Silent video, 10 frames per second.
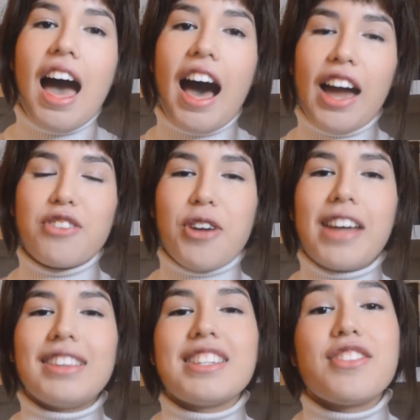I
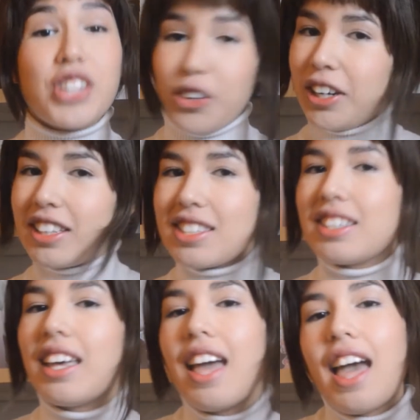read the series
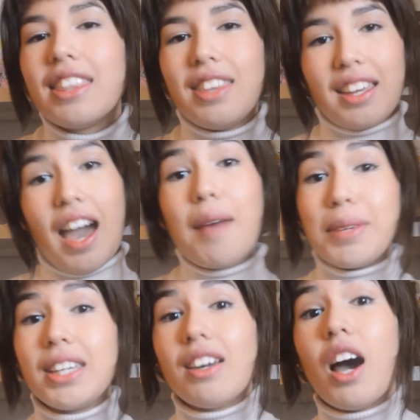that got
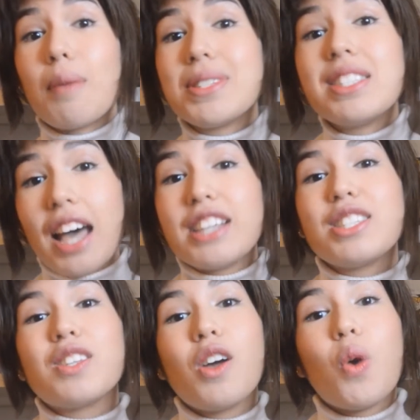me
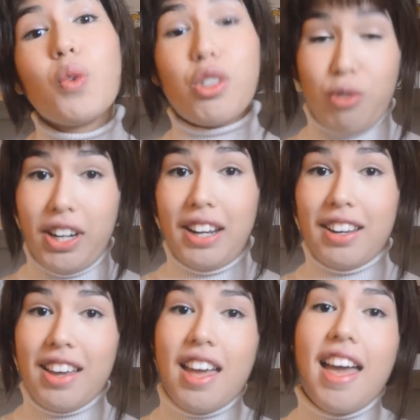obsessed with reading,